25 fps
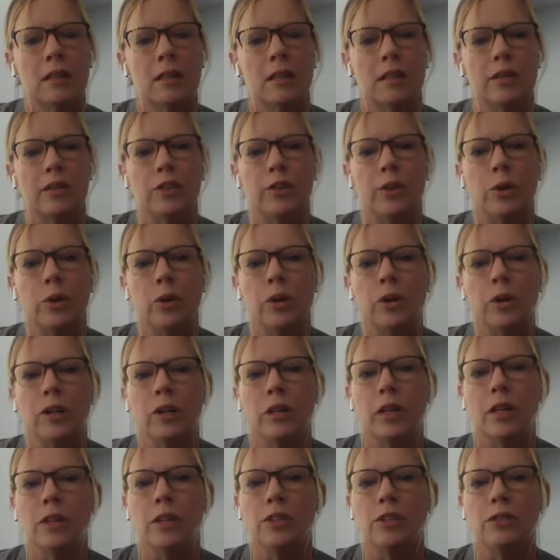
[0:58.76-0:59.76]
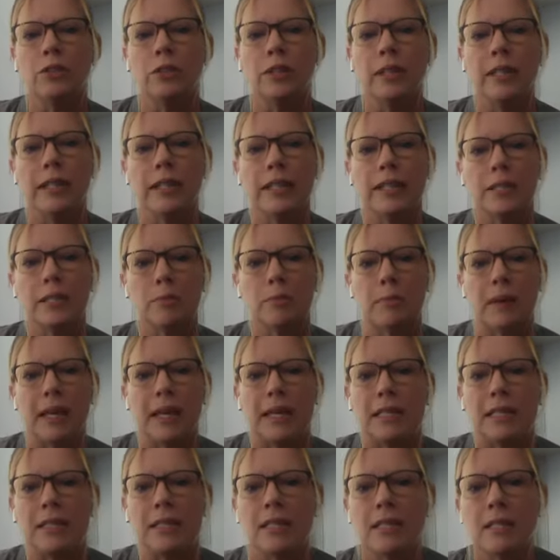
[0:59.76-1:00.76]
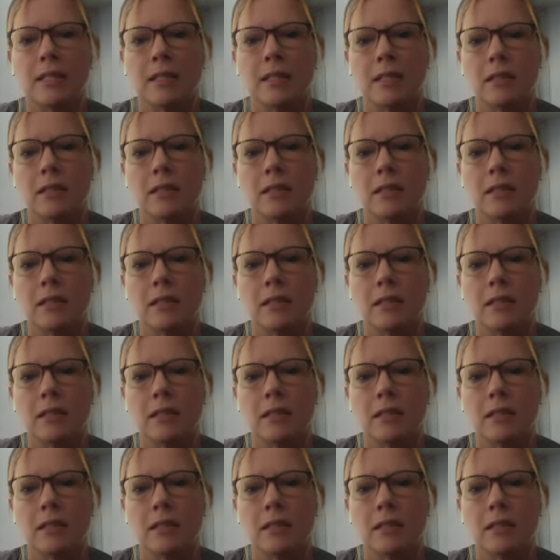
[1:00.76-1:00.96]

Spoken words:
In your unique space,